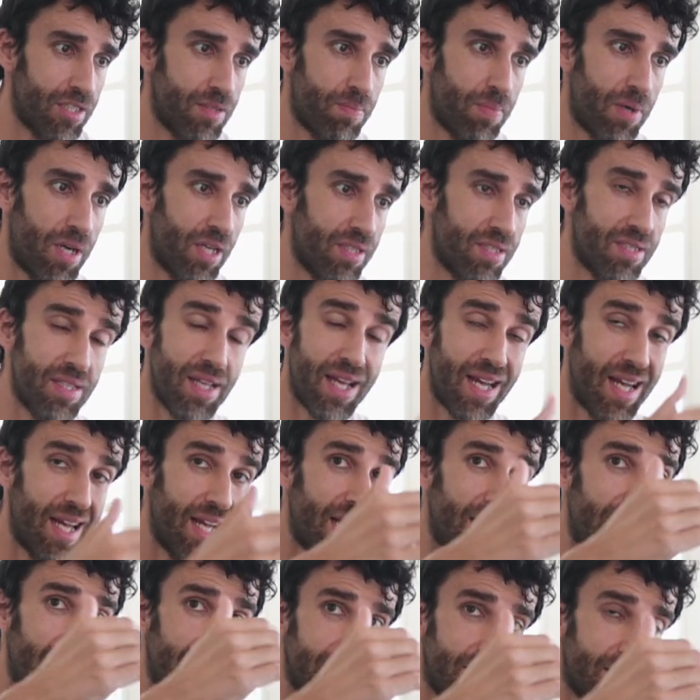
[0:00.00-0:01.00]
spots, the
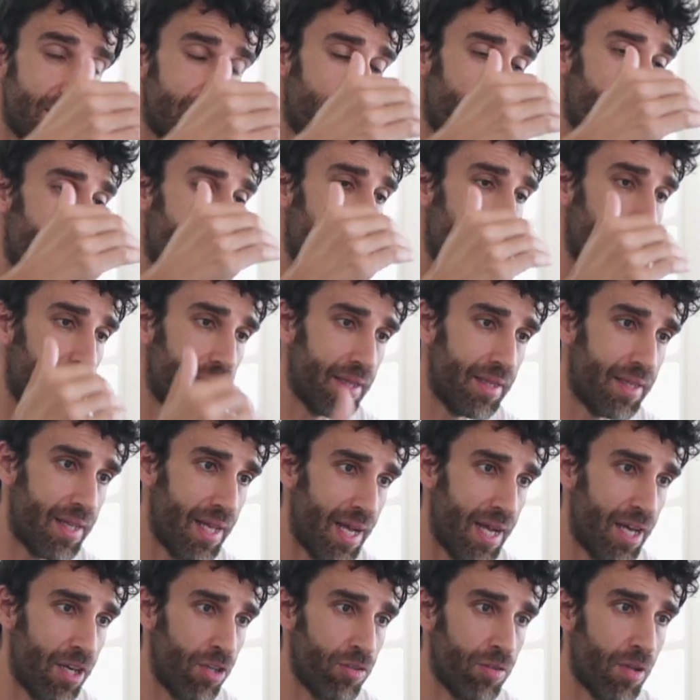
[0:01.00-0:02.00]
highlights,
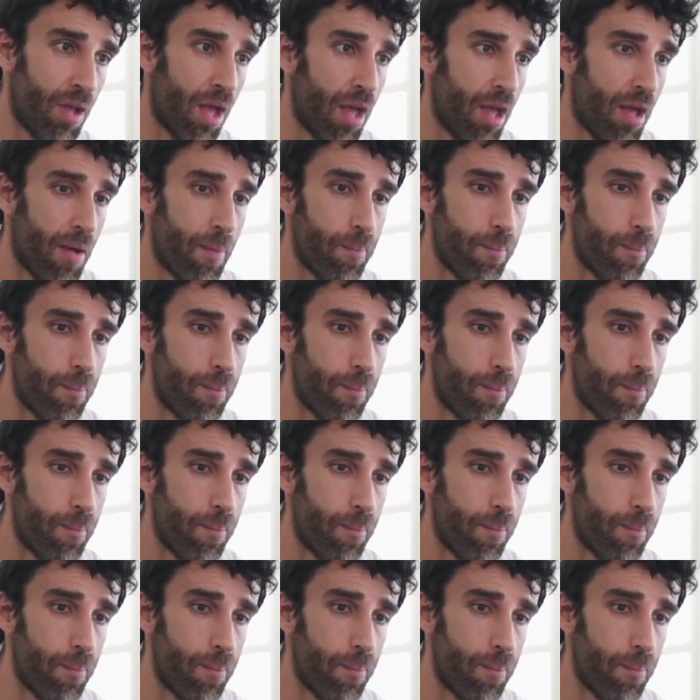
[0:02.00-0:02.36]
down,